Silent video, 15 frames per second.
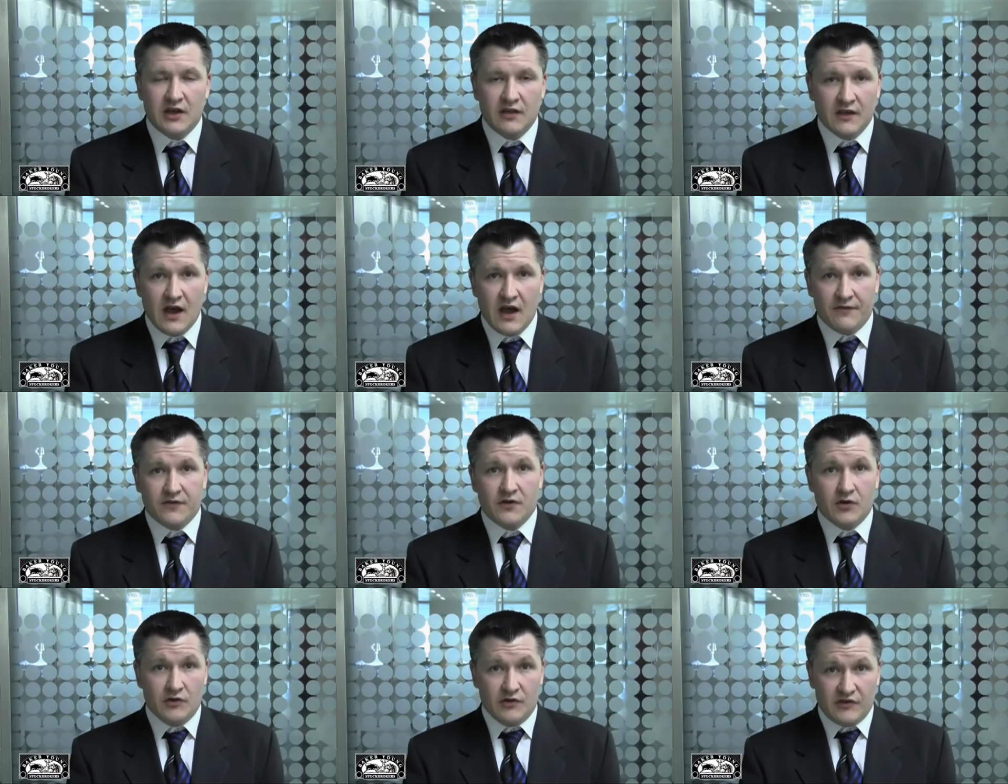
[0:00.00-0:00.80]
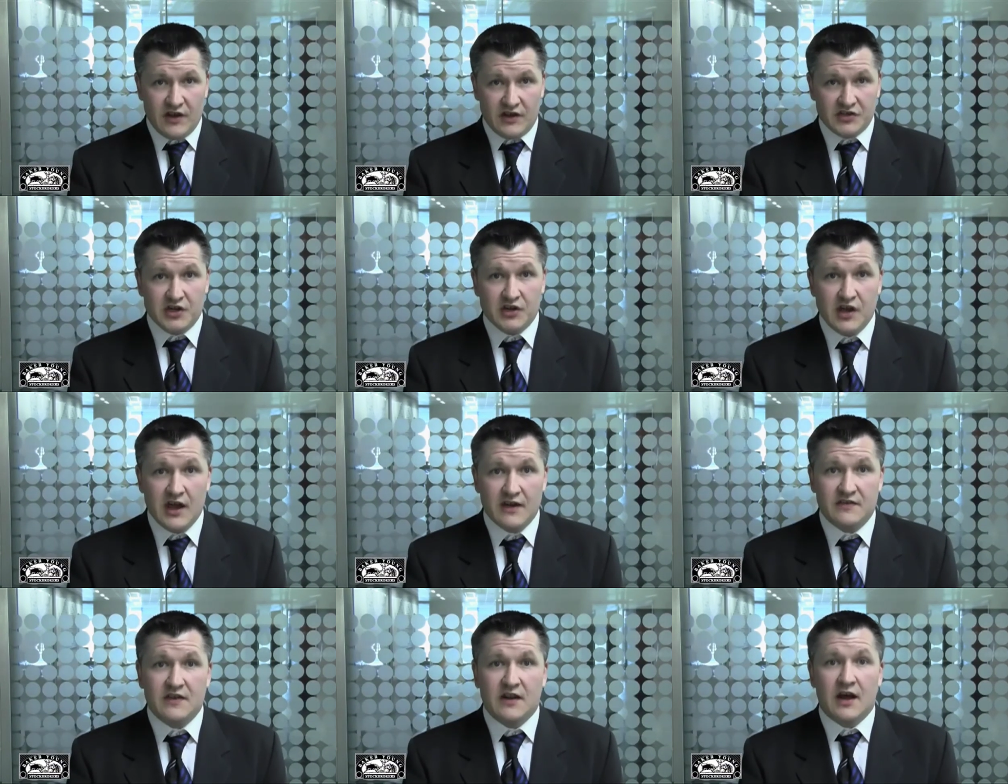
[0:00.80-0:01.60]
in the afternoon session
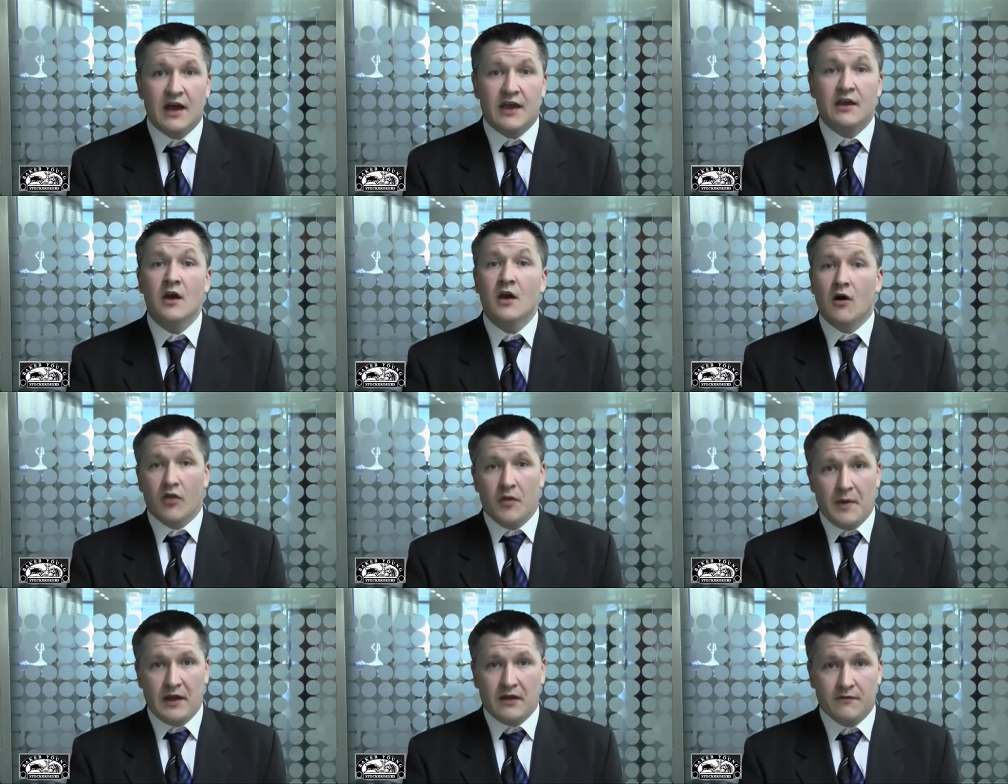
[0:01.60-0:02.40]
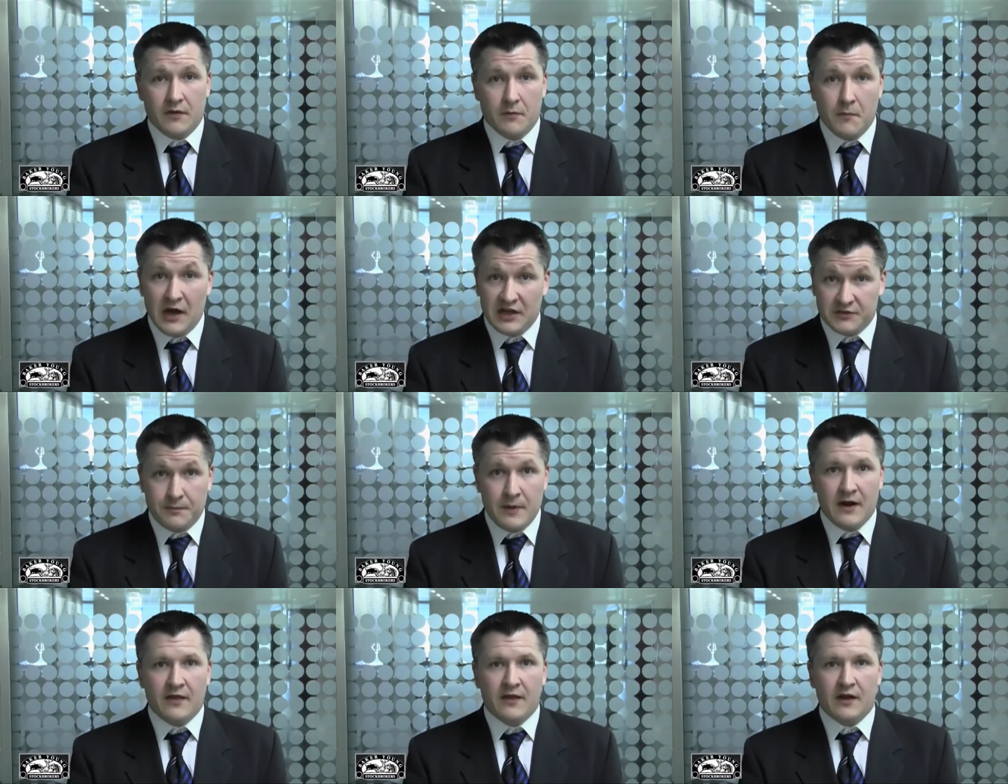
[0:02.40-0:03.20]
yesterday on the back of the much
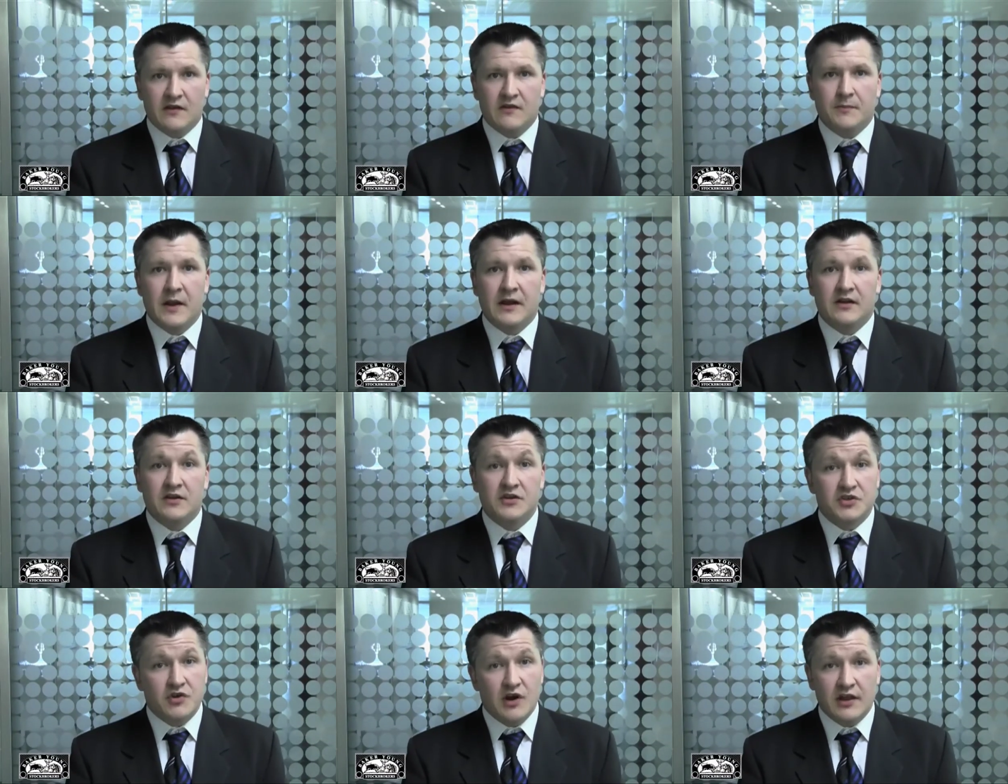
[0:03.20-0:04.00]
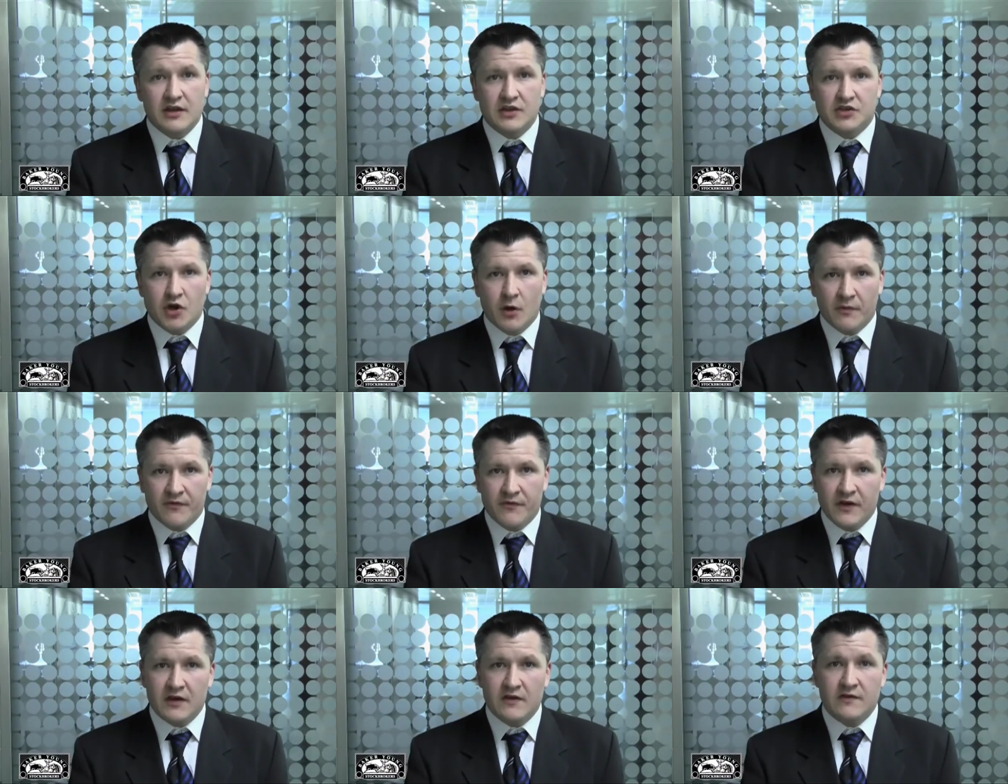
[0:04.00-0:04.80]
better than expected Australian jobs
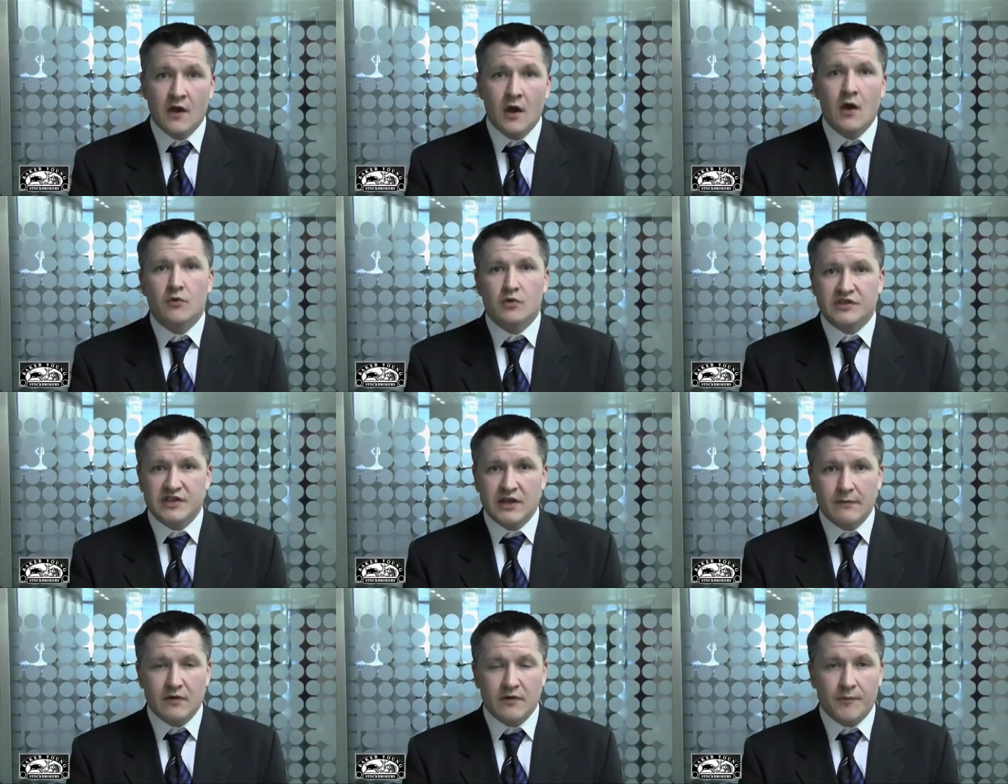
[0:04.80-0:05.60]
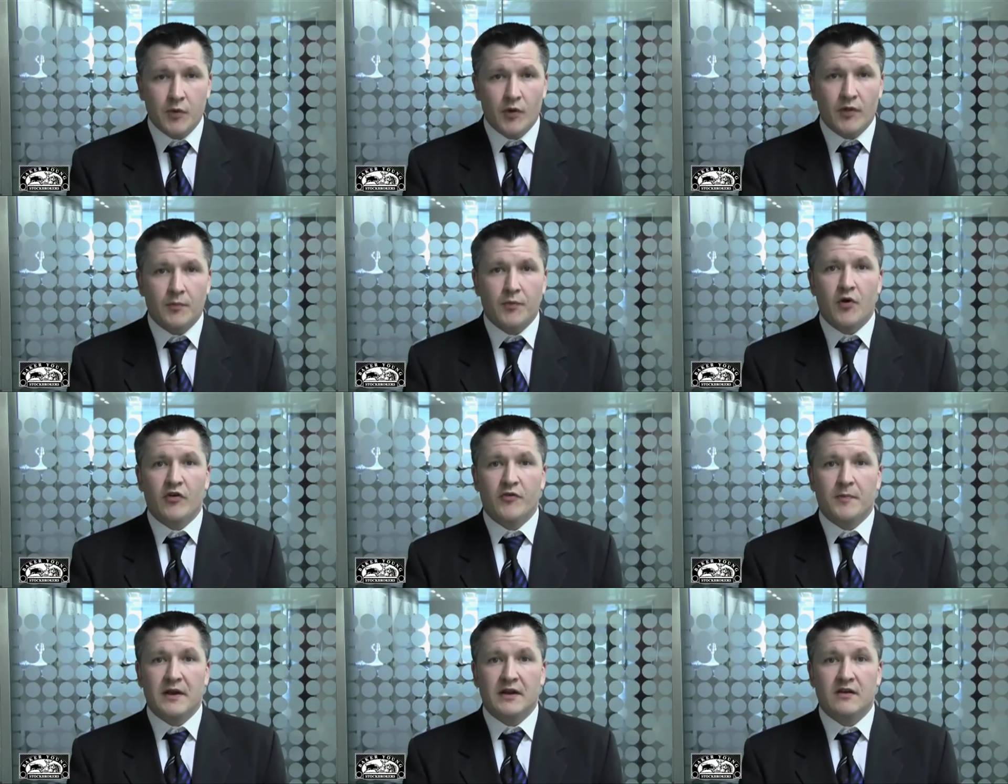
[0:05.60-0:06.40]
figures, which seem to have put the
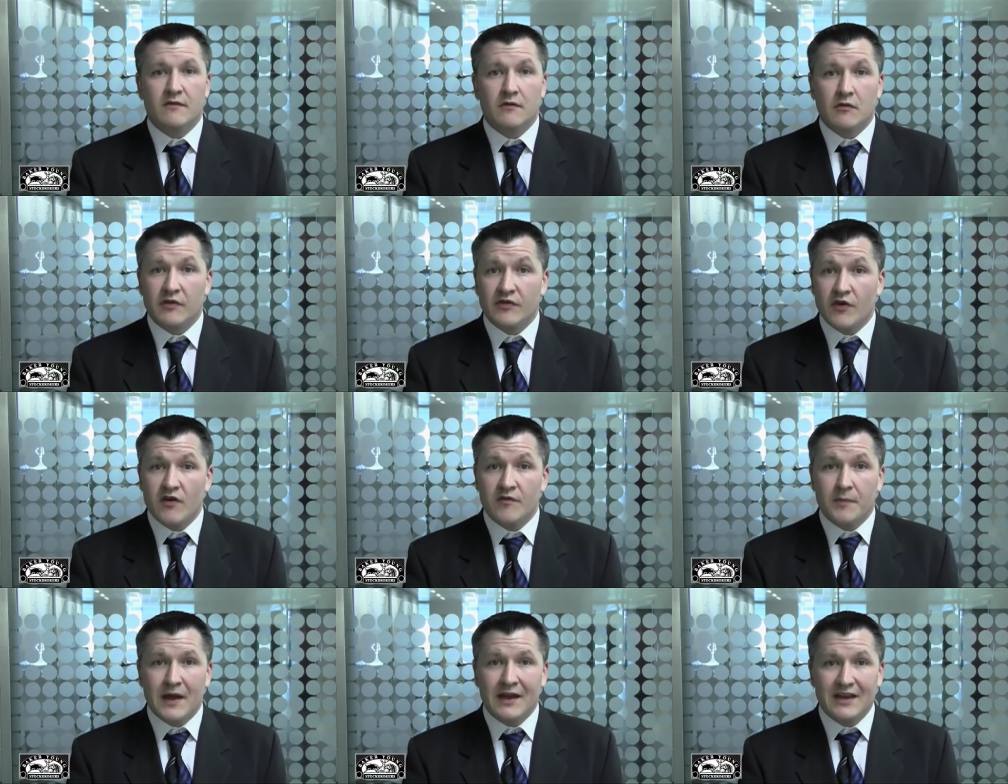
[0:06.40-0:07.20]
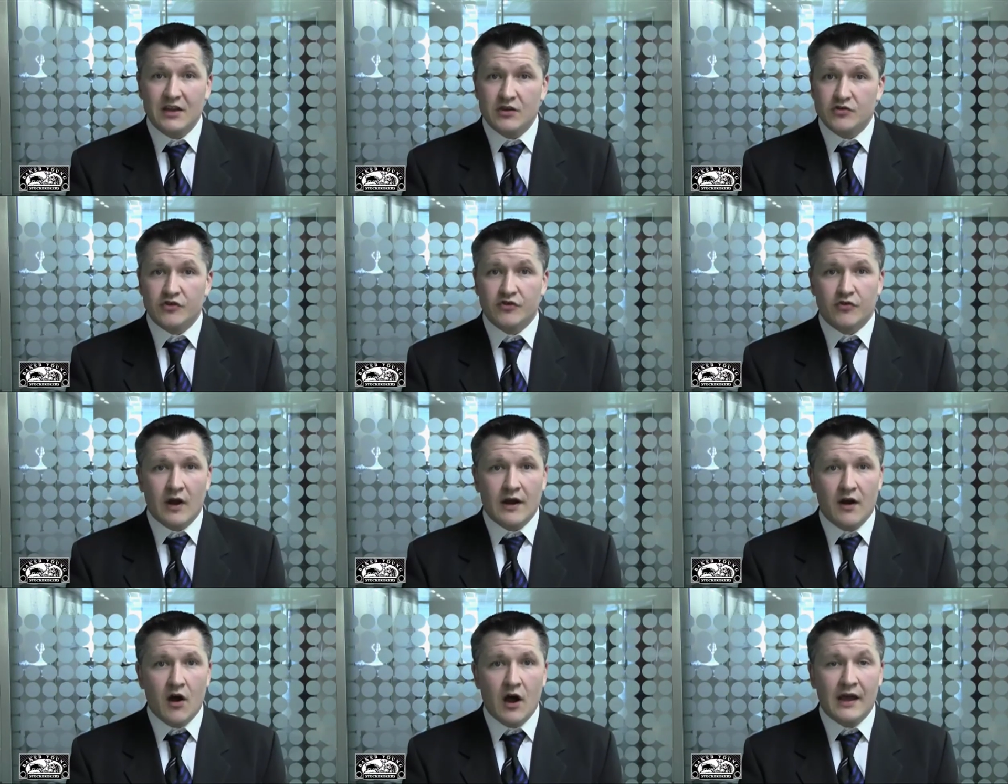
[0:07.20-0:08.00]
prospect of a Reserve Bank interest
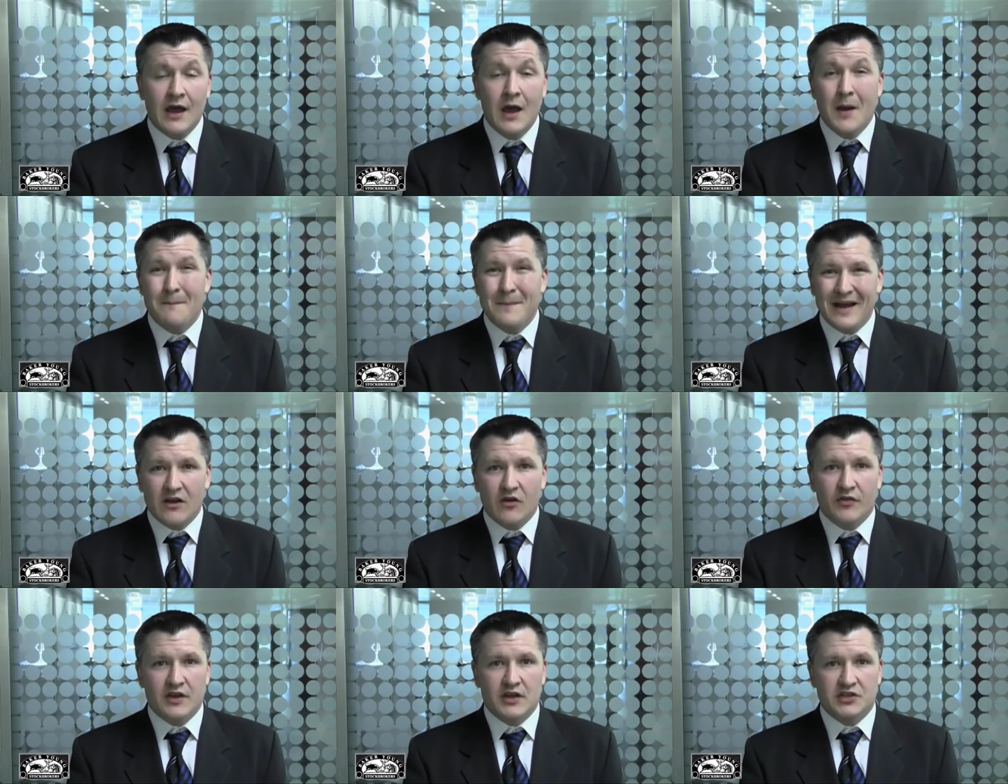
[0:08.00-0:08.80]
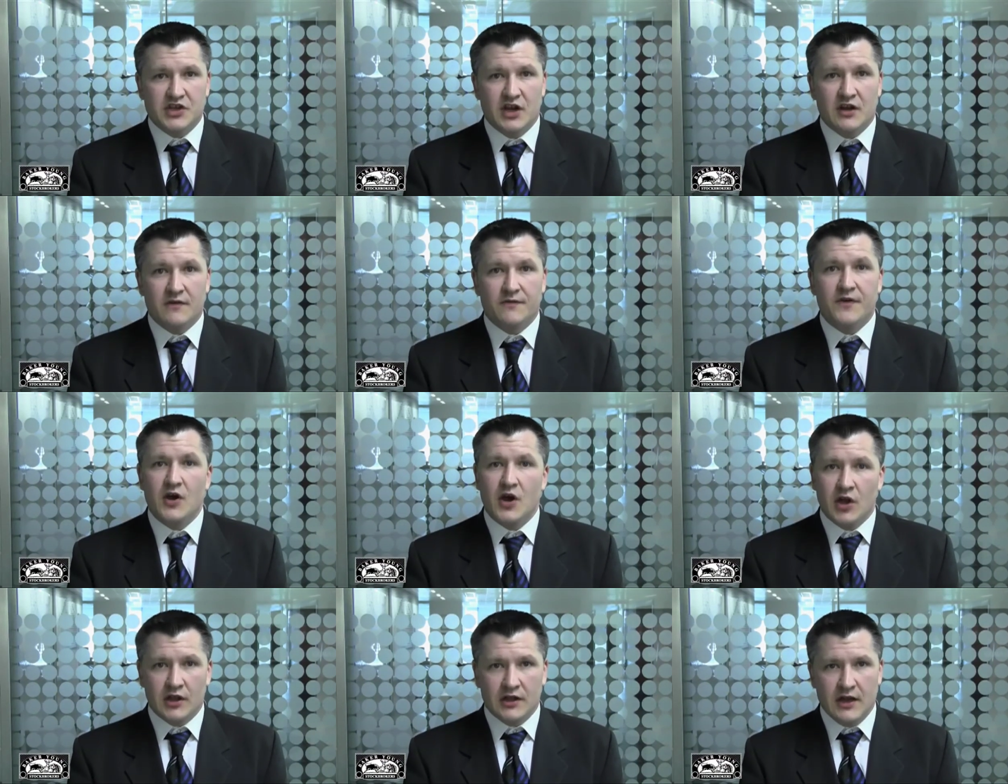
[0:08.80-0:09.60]
rate hike back on the agenda for
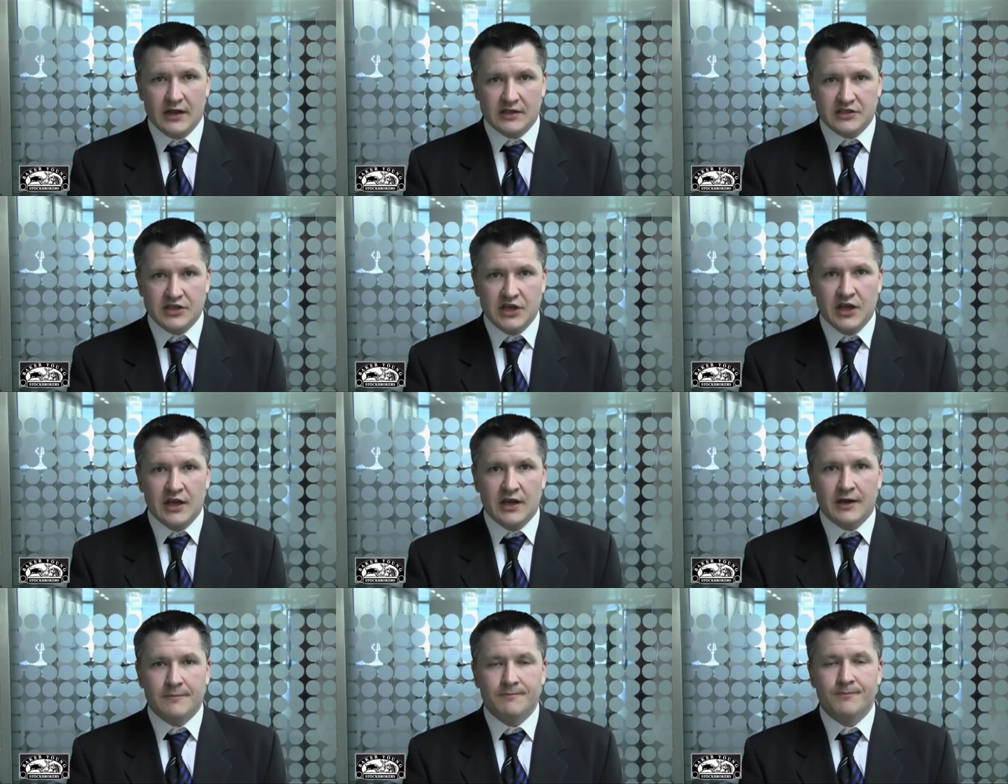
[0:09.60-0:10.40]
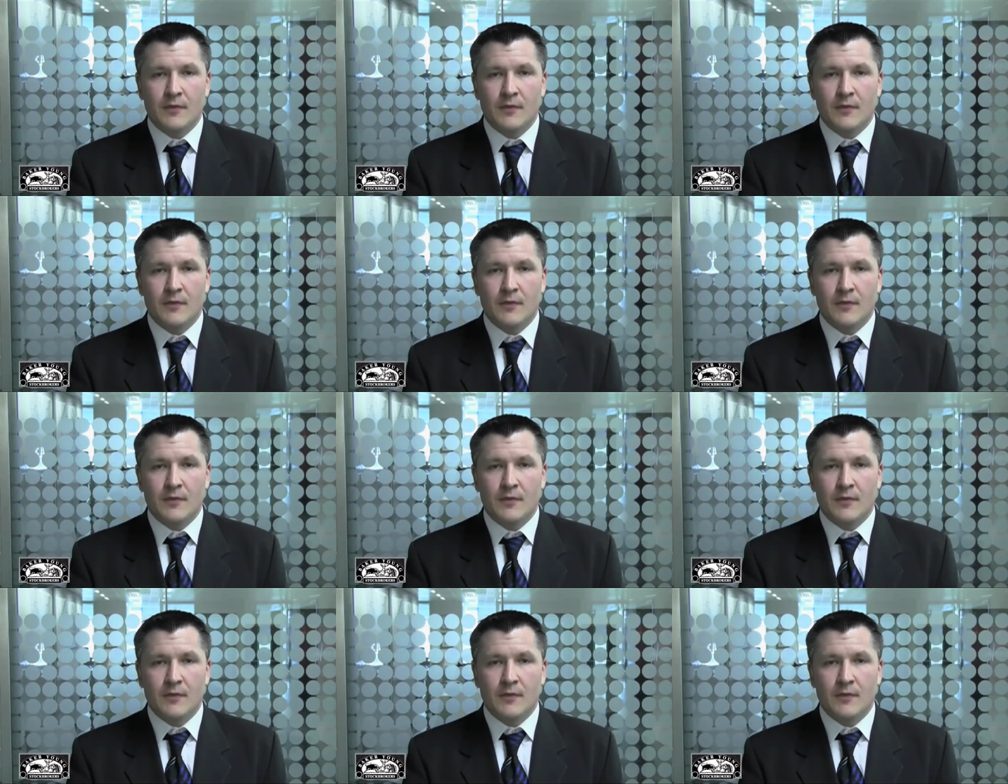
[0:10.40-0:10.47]
early next year.